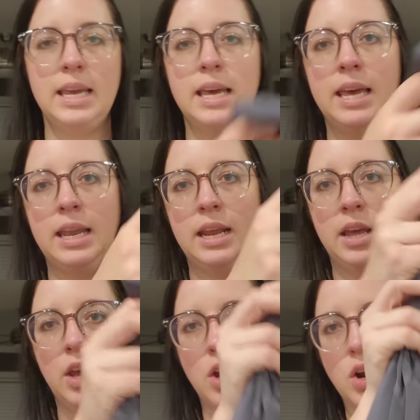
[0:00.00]
in
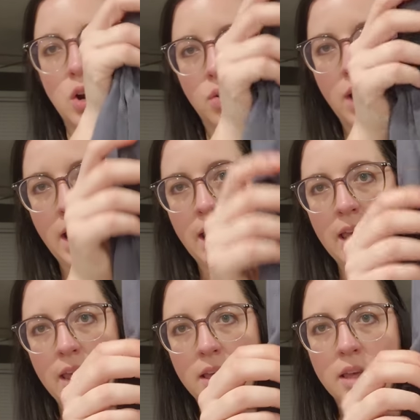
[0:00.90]

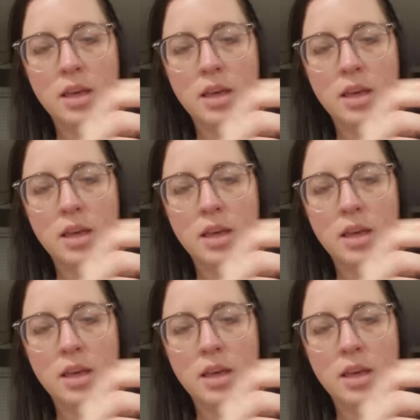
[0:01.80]
gray.